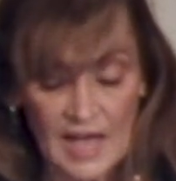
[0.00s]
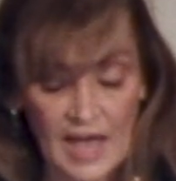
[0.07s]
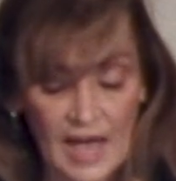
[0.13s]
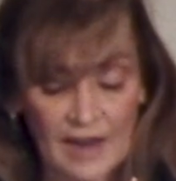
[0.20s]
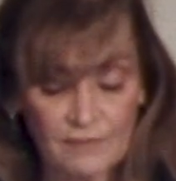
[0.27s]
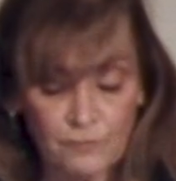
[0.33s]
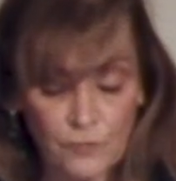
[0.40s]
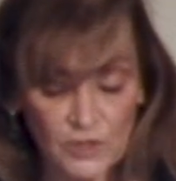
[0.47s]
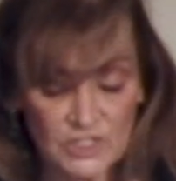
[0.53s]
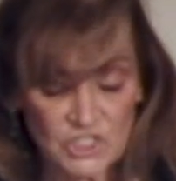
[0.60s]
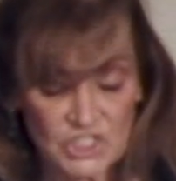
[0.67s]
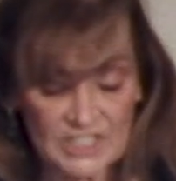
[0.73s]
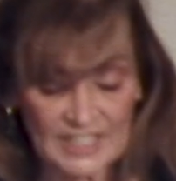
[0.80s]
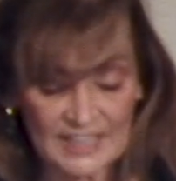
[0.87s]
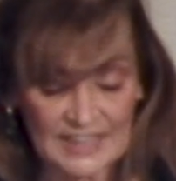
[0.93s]

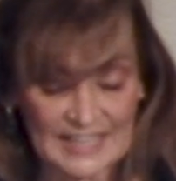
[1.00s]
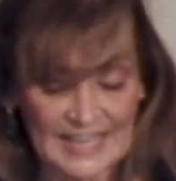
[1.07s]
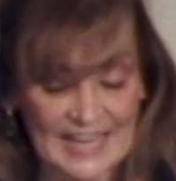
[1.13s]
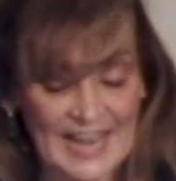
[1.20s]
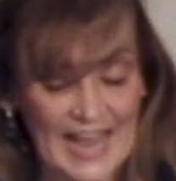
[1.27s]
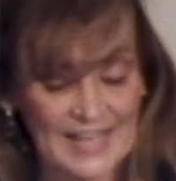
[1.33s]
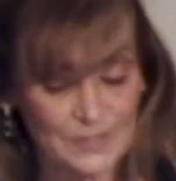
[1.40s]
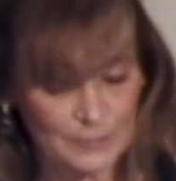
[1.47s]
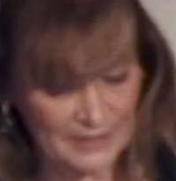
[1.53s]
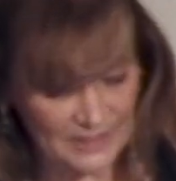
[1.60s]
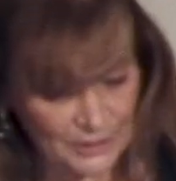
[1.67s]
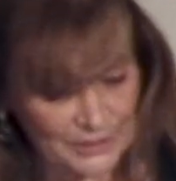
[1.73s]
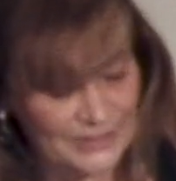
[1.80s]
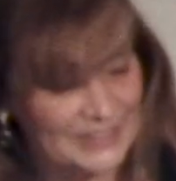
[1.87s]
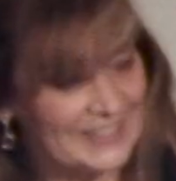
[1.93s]
Unfortunately, as we
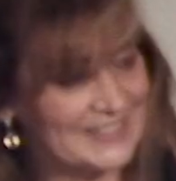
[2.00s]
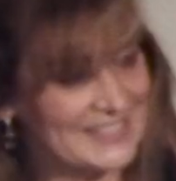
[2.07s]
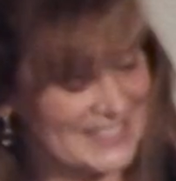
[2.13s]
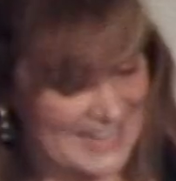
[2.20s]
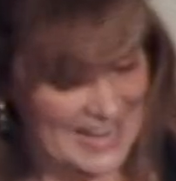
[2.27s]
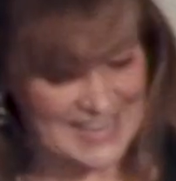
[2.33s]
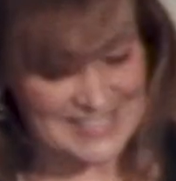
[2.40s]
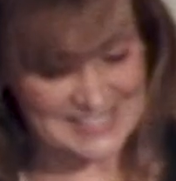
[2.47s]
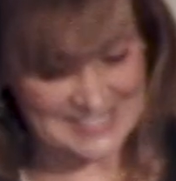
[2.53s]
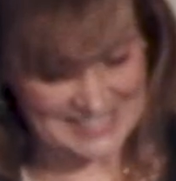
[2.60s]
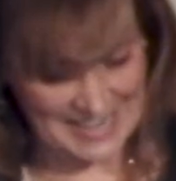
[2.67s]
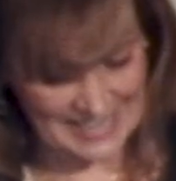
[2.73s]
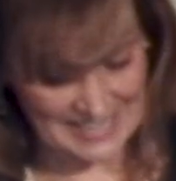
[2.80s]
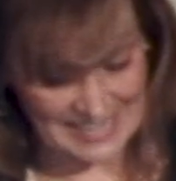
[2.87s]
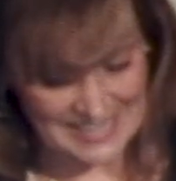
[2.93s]
learned in today's
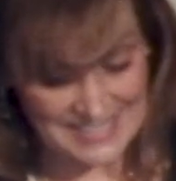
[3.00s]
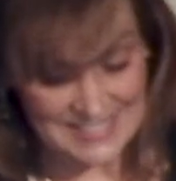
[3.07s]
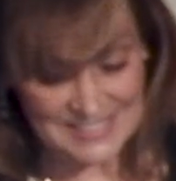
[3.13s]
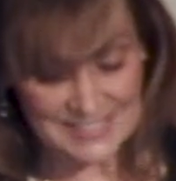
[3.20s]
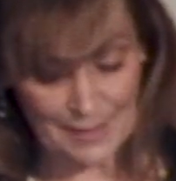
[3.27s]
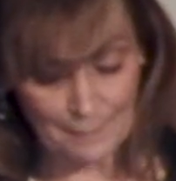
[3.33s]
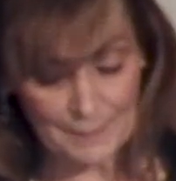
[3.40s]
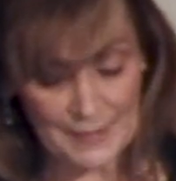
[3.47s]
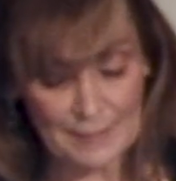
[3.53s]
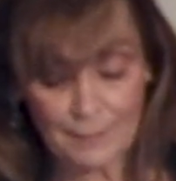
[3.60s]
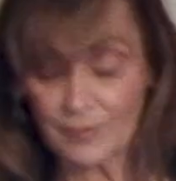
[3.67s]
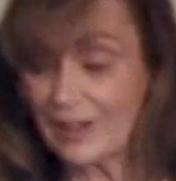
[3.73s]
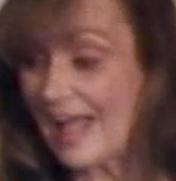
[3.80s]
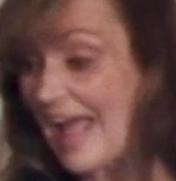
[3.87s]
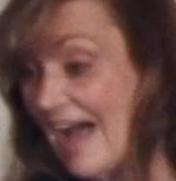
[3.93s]
study, some
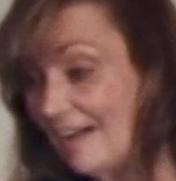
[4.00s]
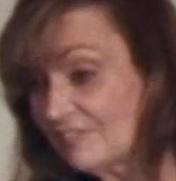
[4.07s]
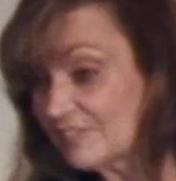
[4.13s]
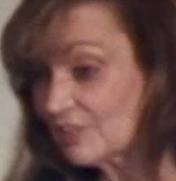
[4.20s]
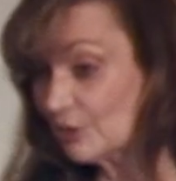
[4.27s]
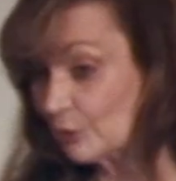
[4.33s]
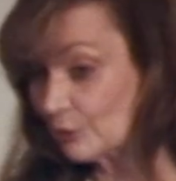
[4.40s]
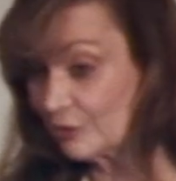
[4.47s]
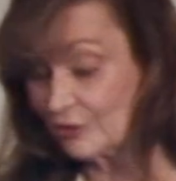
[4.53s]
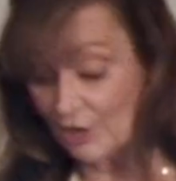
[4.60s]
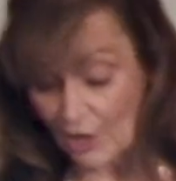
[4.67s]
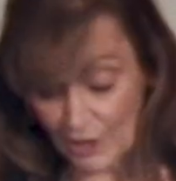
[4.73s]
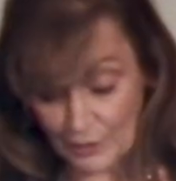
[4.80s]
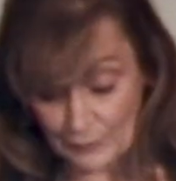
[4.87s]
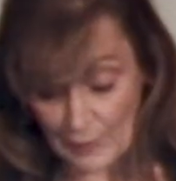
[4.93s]
people have to learn the
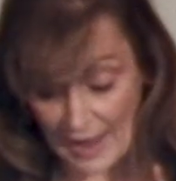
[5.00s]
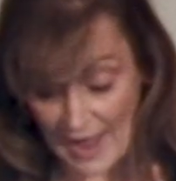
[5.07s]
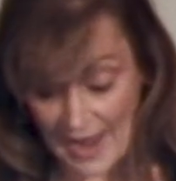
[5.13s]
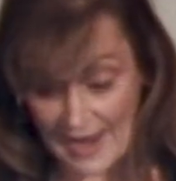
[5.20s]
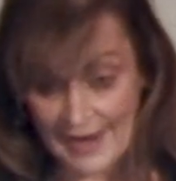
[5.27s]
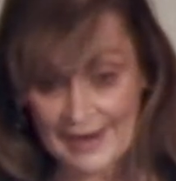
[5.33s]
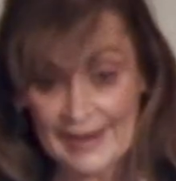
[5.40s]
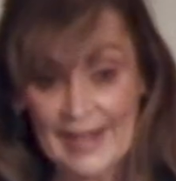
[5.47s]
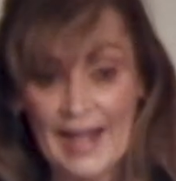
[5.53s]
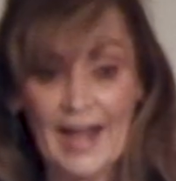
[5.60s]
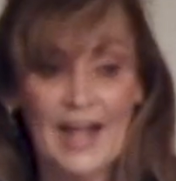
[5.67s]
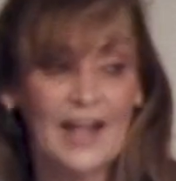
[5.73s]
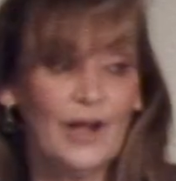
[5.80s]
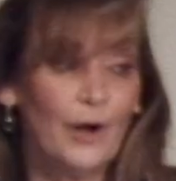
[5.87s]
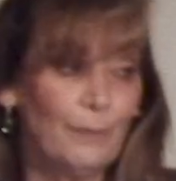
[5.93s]
hard way.
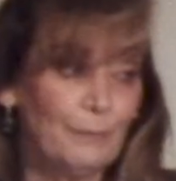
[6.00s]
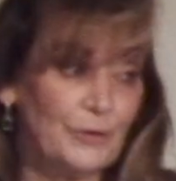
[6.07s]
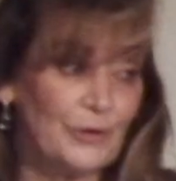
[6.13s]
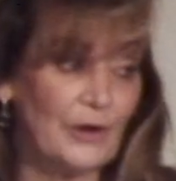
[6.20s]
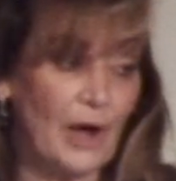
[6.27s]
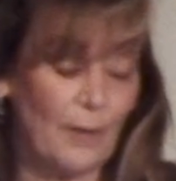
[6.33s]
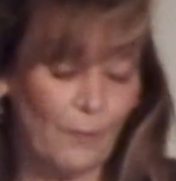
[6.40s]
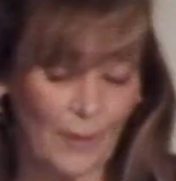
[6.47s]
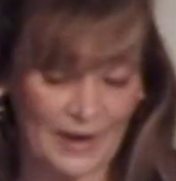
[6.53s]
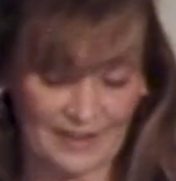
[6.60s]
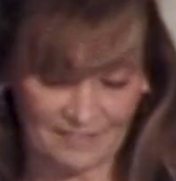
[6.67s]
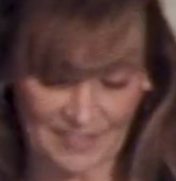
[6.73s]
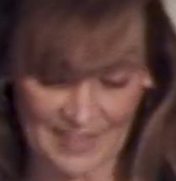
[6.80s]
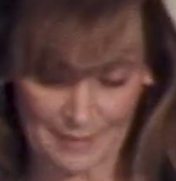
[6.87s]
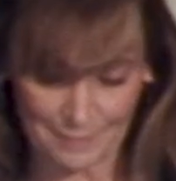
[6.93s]
I hope you're not one
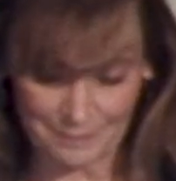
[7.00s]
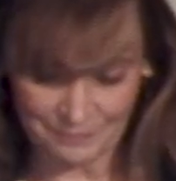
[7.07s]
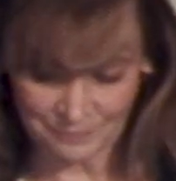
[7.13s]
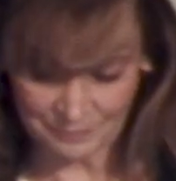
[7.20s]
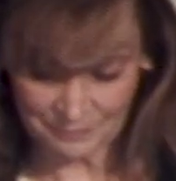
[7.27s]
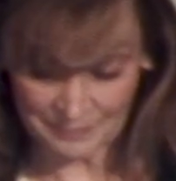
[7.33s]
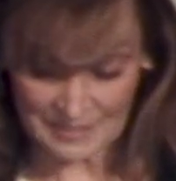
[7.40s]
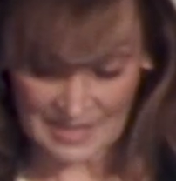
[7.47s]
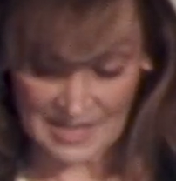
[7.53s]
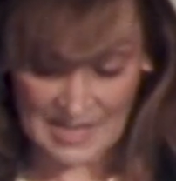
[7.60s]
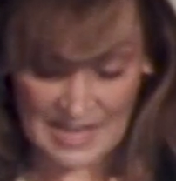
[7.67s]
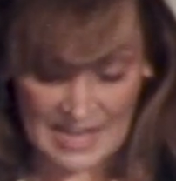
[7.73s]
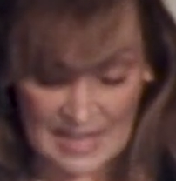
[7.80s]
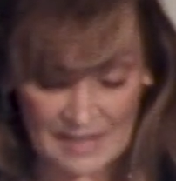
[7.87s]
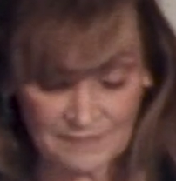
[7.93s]
of them.
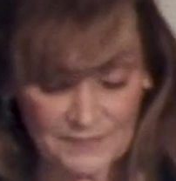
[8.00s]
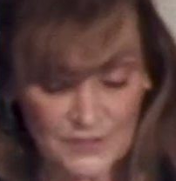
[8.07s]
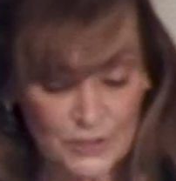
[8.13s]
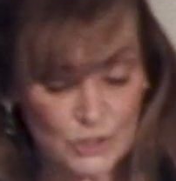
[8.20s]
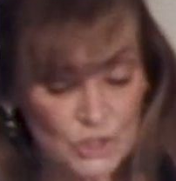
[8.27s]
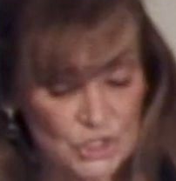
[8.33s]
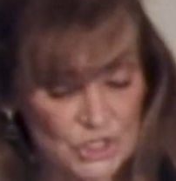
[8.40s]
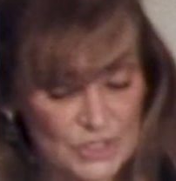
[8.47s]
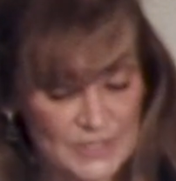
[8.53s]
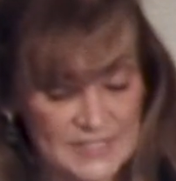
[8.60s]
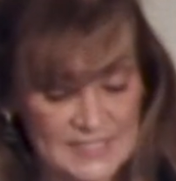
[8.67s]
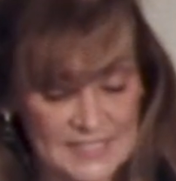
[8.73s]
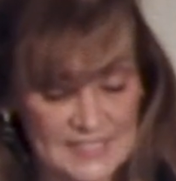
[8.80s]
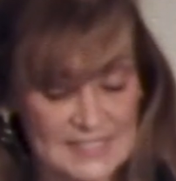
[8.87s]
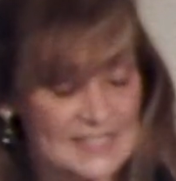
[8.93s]
If you choose
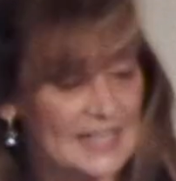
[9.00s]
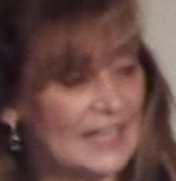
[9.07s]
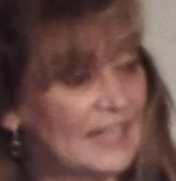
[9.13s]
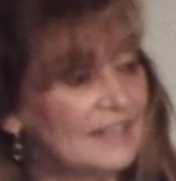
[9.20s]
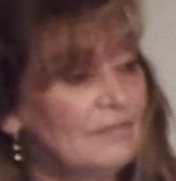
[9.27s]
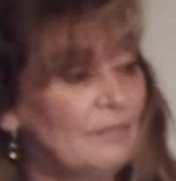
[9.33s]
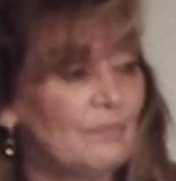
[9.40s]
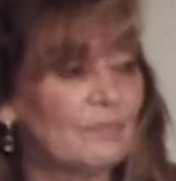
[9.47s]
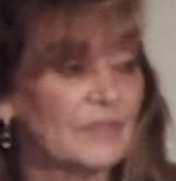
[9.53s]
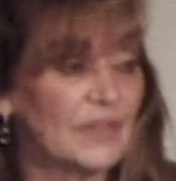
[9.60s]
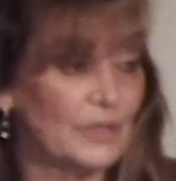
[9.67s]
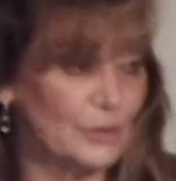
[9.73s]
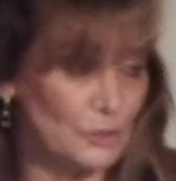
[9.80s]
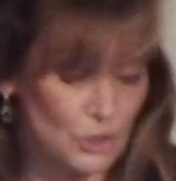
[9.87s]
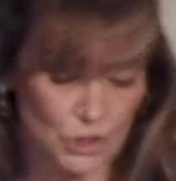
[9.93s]
to sin,
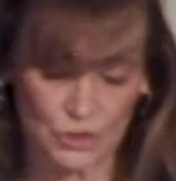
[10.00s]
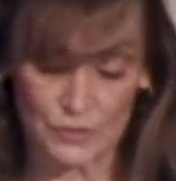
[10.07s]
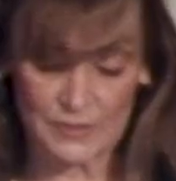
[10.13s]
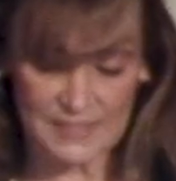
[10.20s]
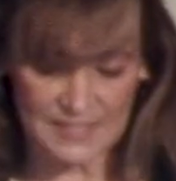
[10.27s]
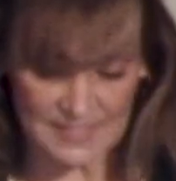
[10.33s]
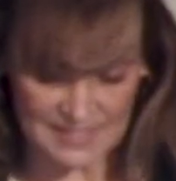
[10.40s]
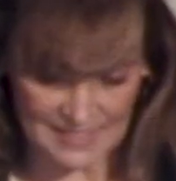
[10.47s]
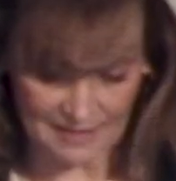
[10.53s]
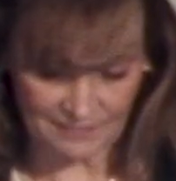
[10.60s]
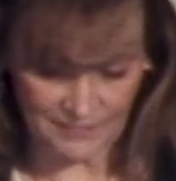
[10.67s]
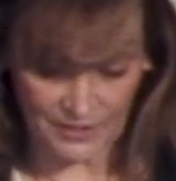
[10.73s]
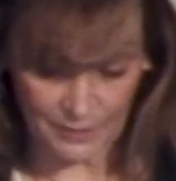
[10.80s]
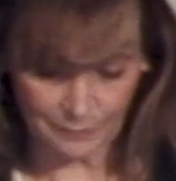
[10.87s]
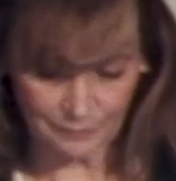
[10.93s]
you choose to
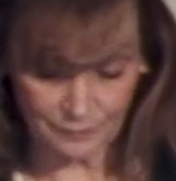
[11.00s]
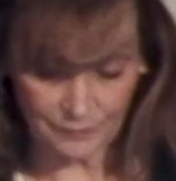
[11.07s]
suffer.